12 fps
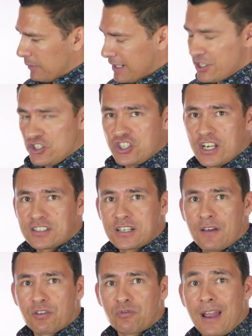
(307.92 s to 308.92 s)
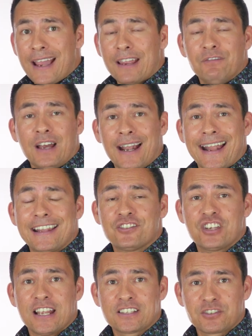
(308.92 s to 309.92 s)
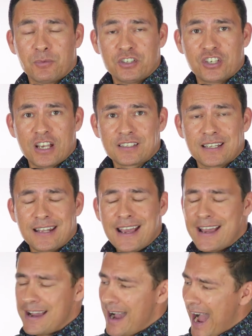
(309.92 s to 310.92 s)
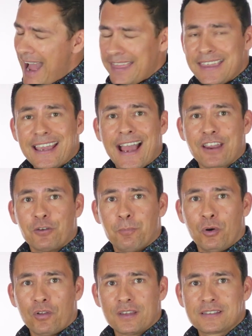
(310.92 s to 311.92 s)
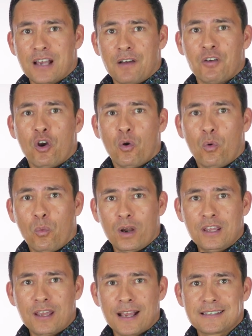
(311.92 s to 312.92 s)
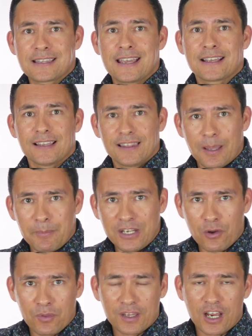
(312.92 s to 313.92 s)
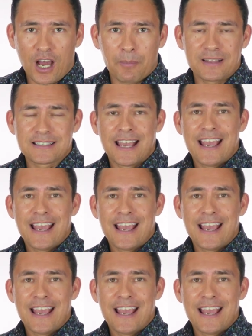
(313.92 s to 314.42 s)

one is just off the rack. I've not had a chance to adjust it. I think I could pull this off. What do you guys think? Let me know in the comments.